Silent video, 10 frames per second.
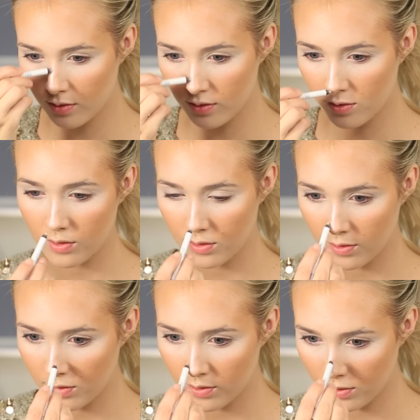
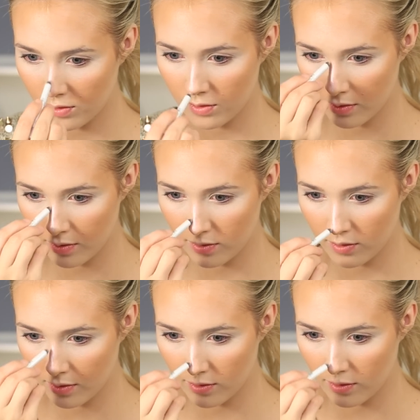
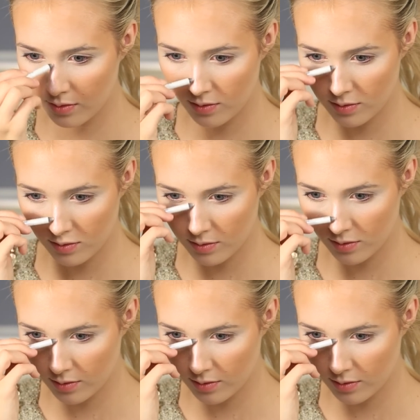Nobody speaks.